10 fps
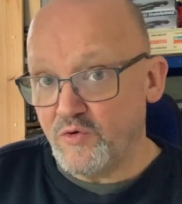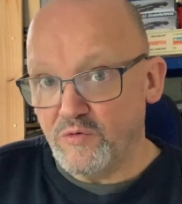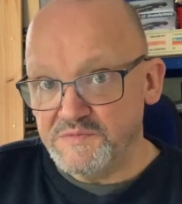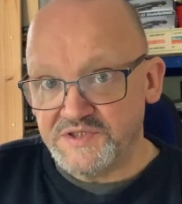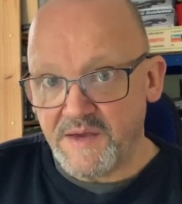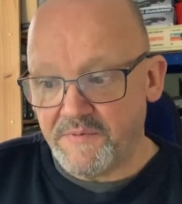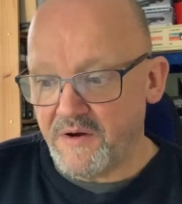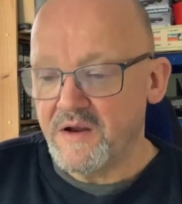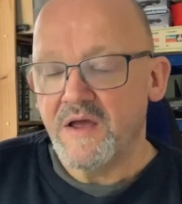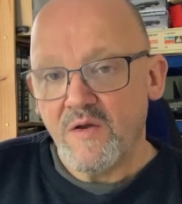call him the
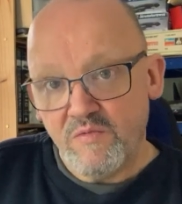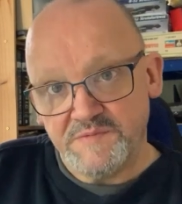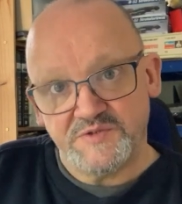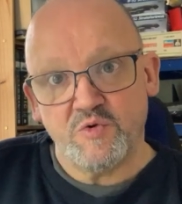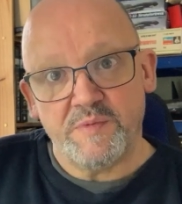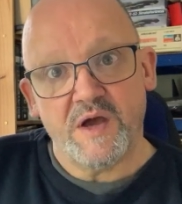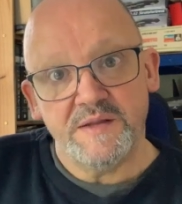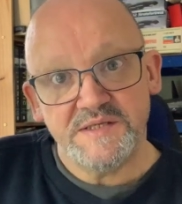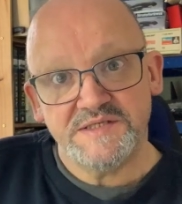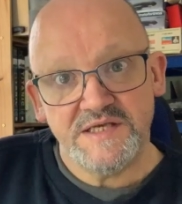skipper, were stored
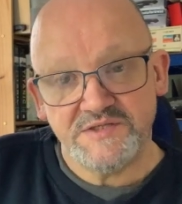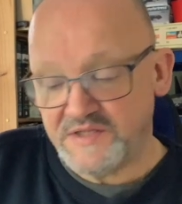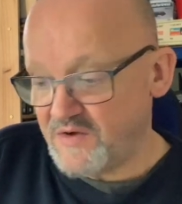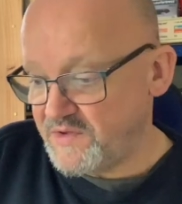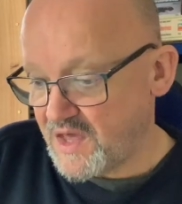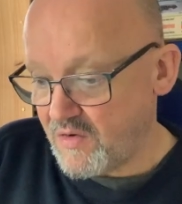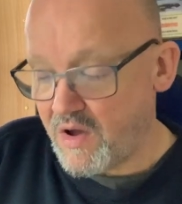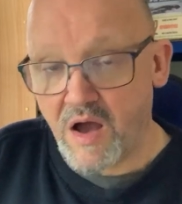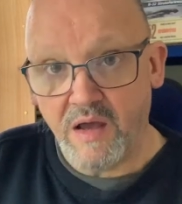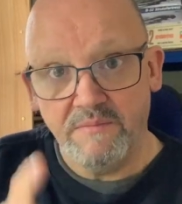behind the seat. So there we go.
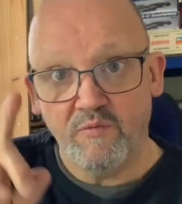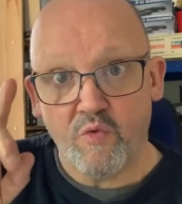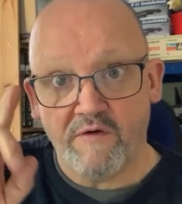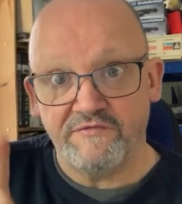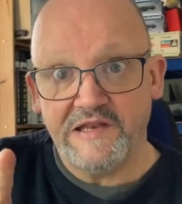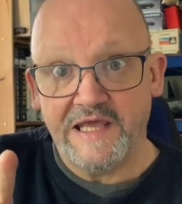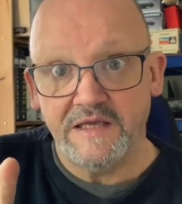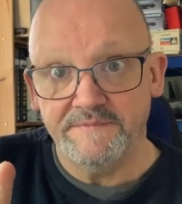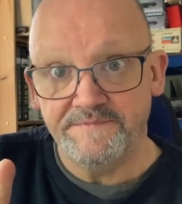I'm waffling.